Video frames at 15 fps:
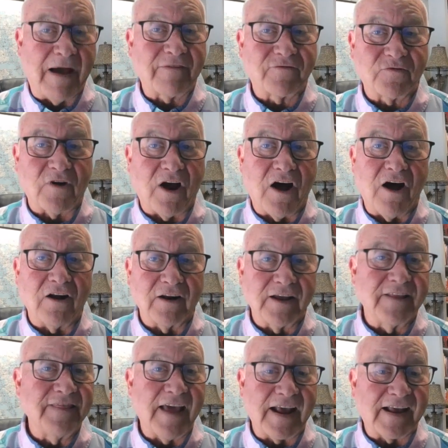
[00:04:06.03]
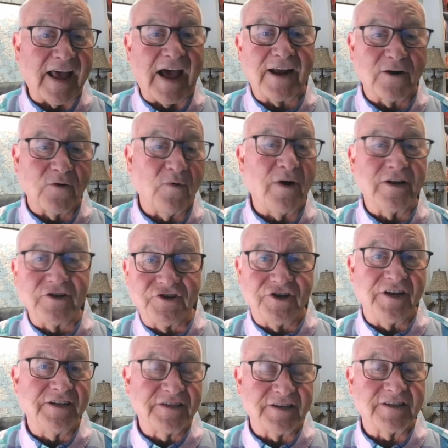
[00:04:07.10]
After all, isn't that kind of what
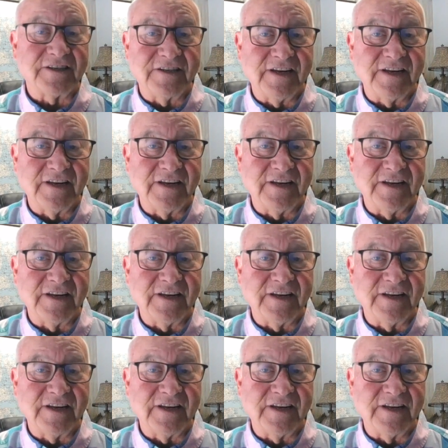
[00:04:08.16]
Jesus